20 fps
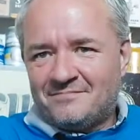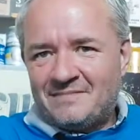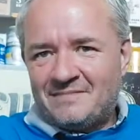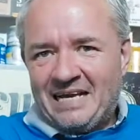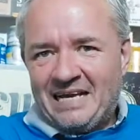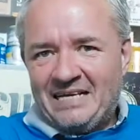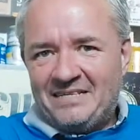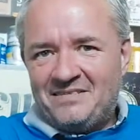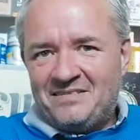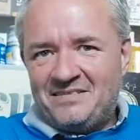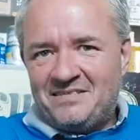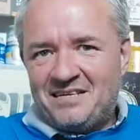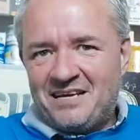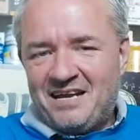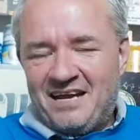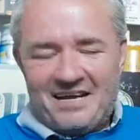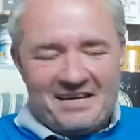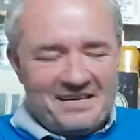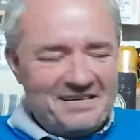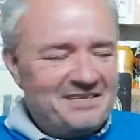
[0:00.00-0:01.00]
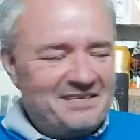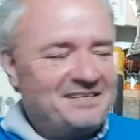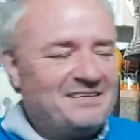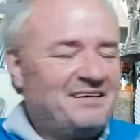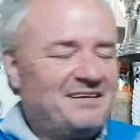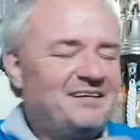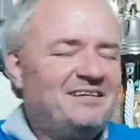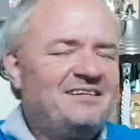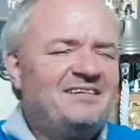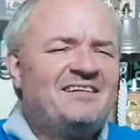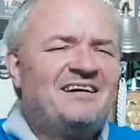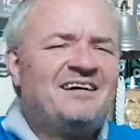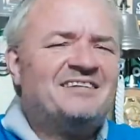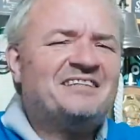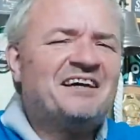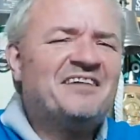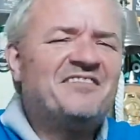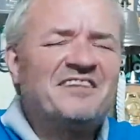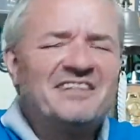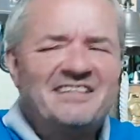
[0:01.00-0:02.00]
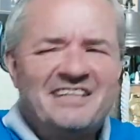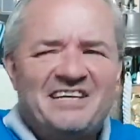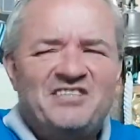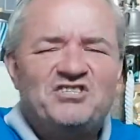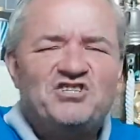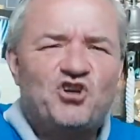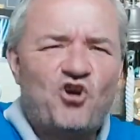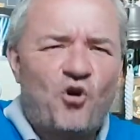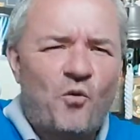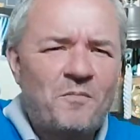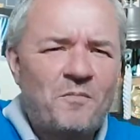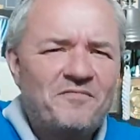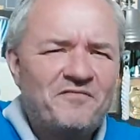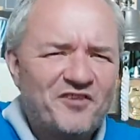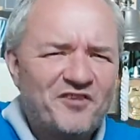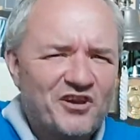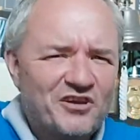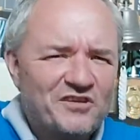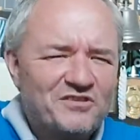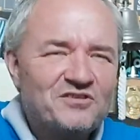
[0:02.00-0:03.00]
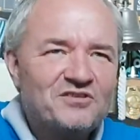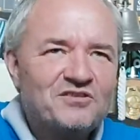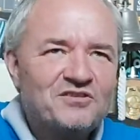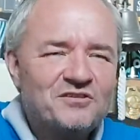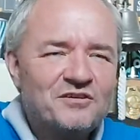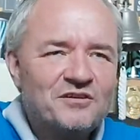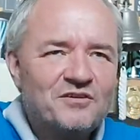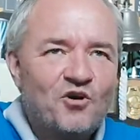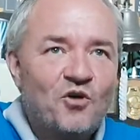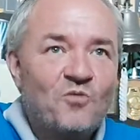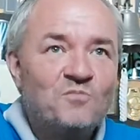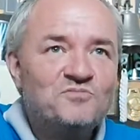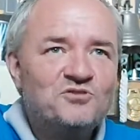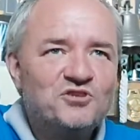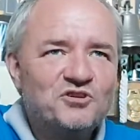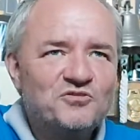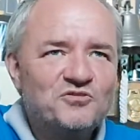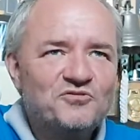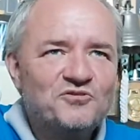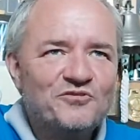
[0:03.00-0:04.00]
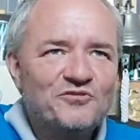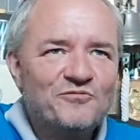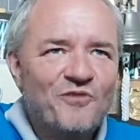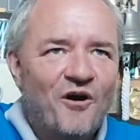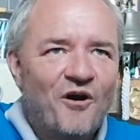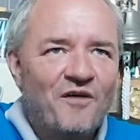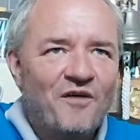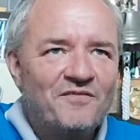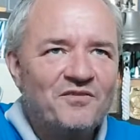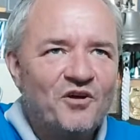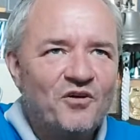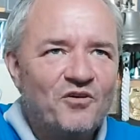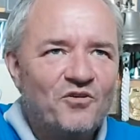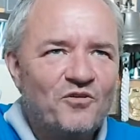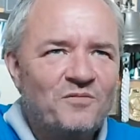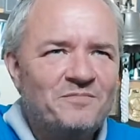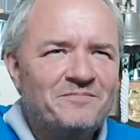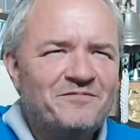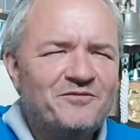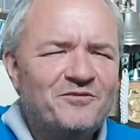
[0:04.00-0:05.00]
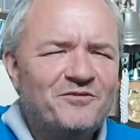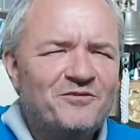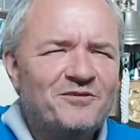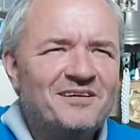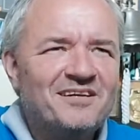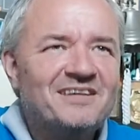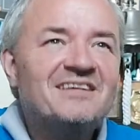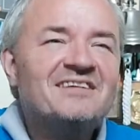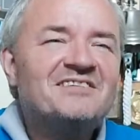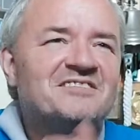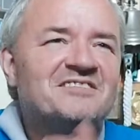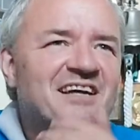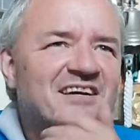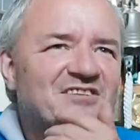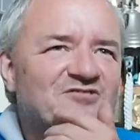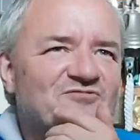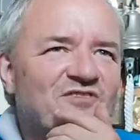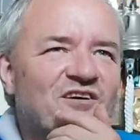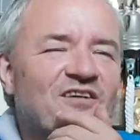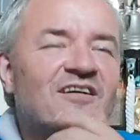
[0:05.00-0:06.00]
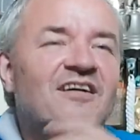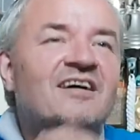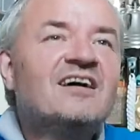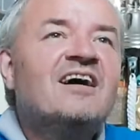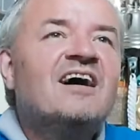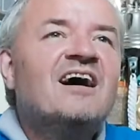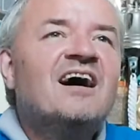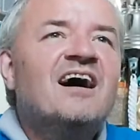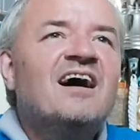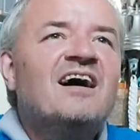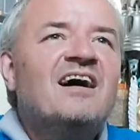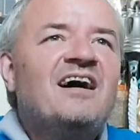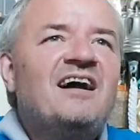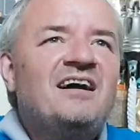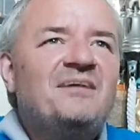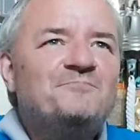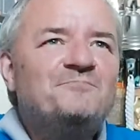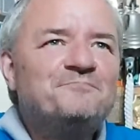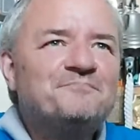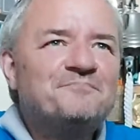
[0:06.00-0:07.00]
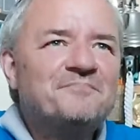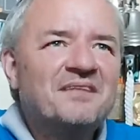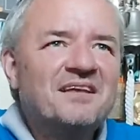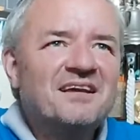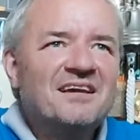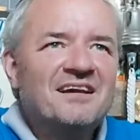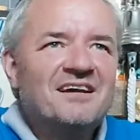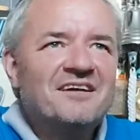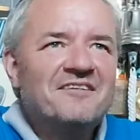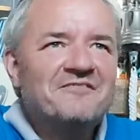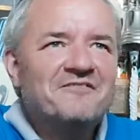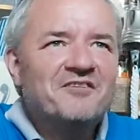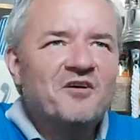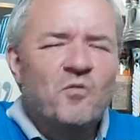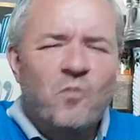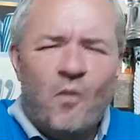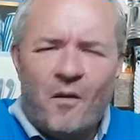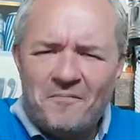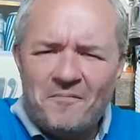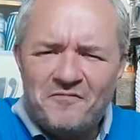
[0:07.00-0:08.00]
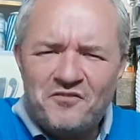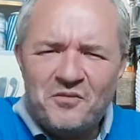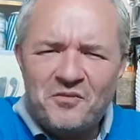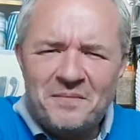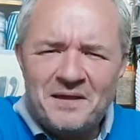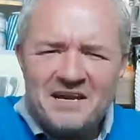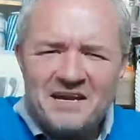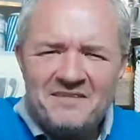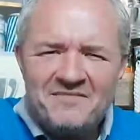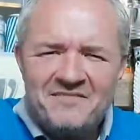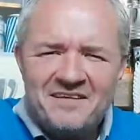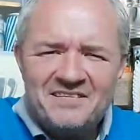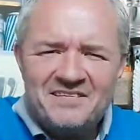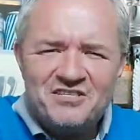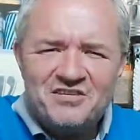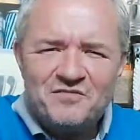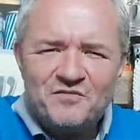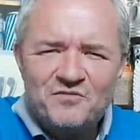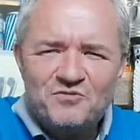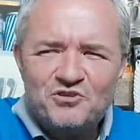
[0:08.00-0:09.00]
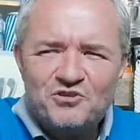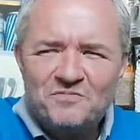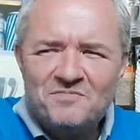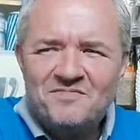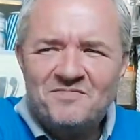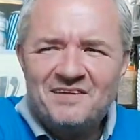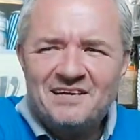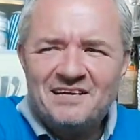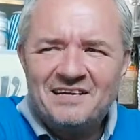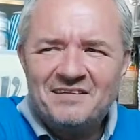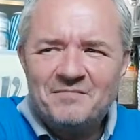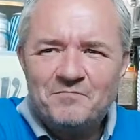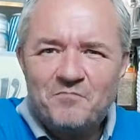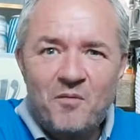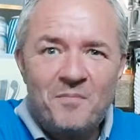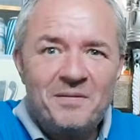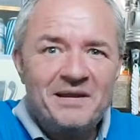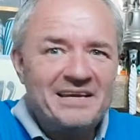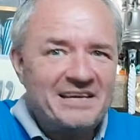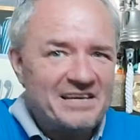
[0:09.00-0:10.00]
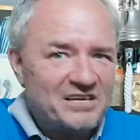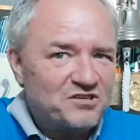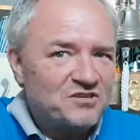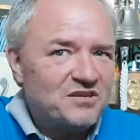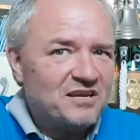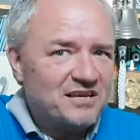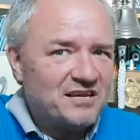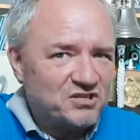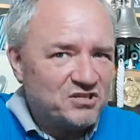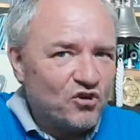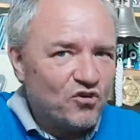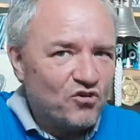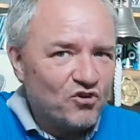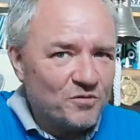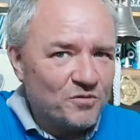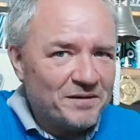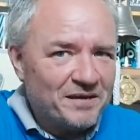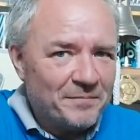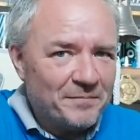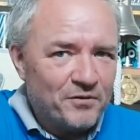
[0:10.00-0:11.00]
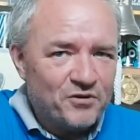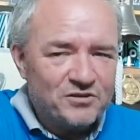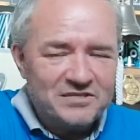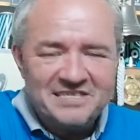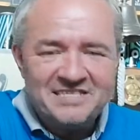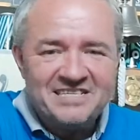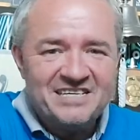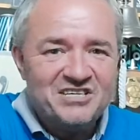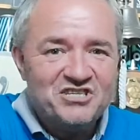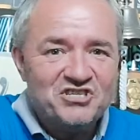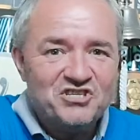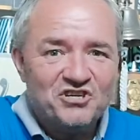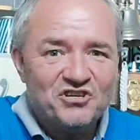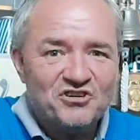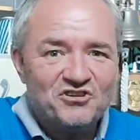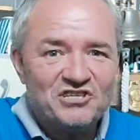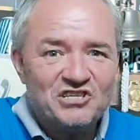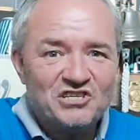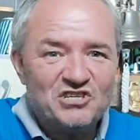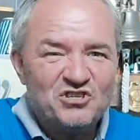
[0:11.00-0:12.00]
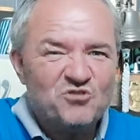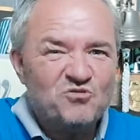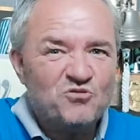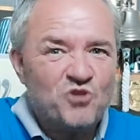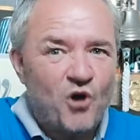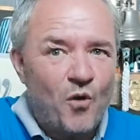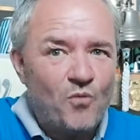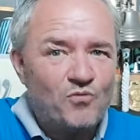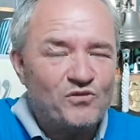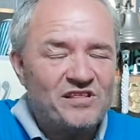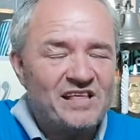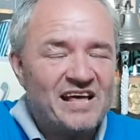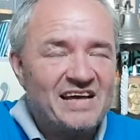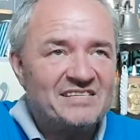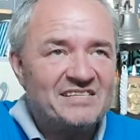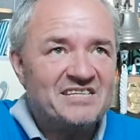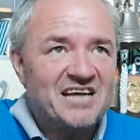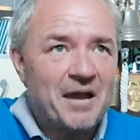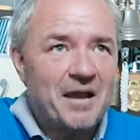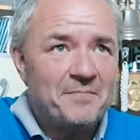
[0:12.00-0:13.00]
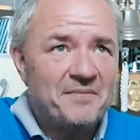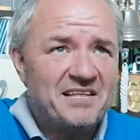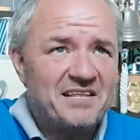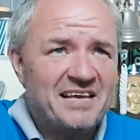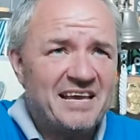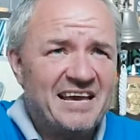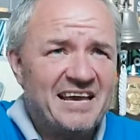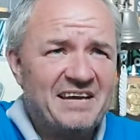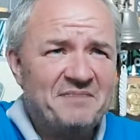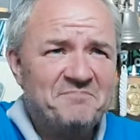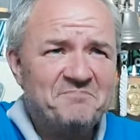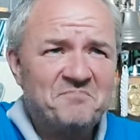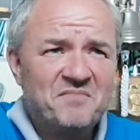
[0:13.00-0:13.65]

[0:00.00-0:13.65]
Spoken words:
And I definitely need to come to you, not come for you. That sounds wrong. For the beer festival, something probably it's not going to be a bloody t-shirt because it's too cold at that time of the year,